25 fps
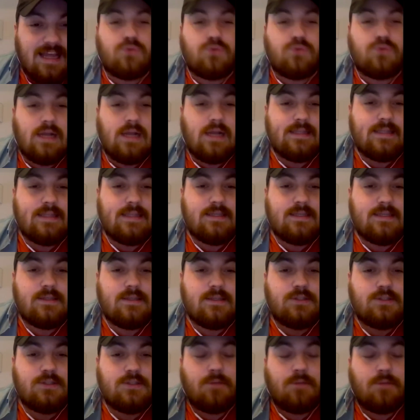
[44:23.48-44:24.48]
to let
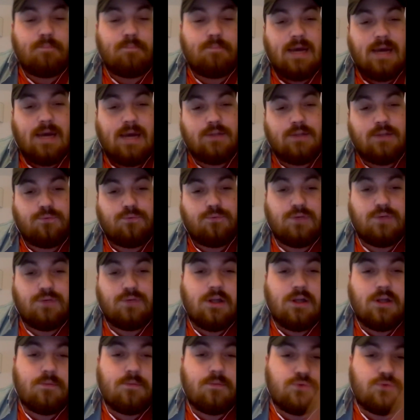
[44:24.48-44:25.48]
some part of
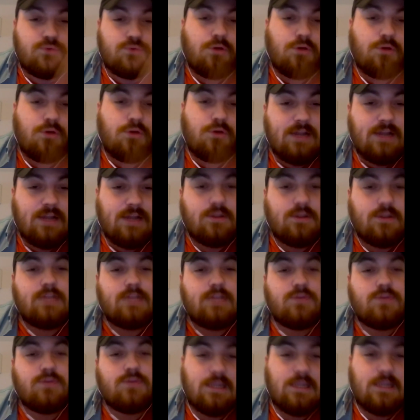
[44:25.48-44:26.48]
freedom to your fighter, that,
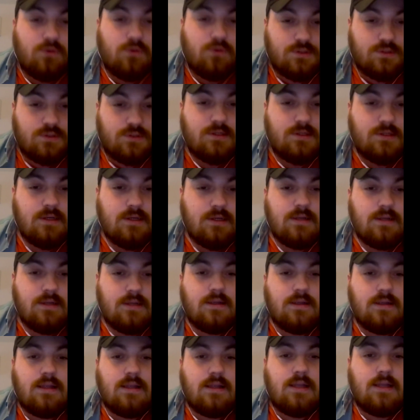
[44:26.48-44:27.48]
you know, they use
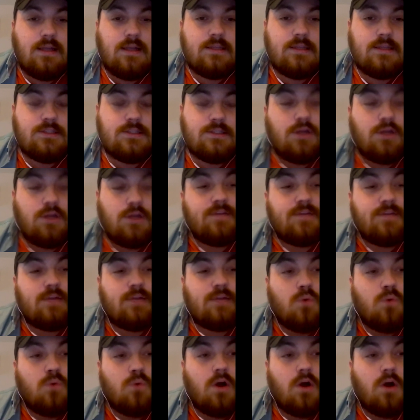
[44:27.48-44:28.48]
stuff
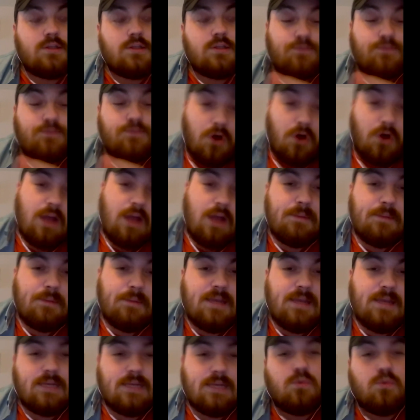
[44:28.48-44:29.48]
that works for
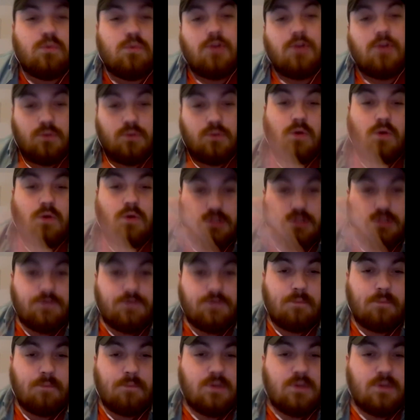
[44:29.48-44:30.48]
MMA that would not work just
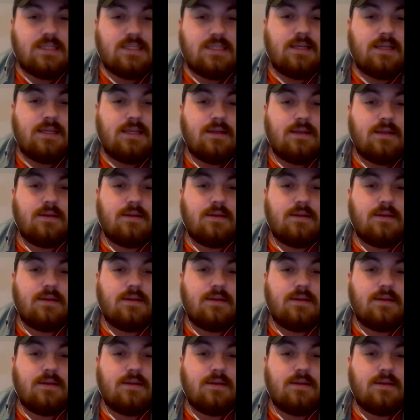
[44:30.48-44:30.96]
for boxing?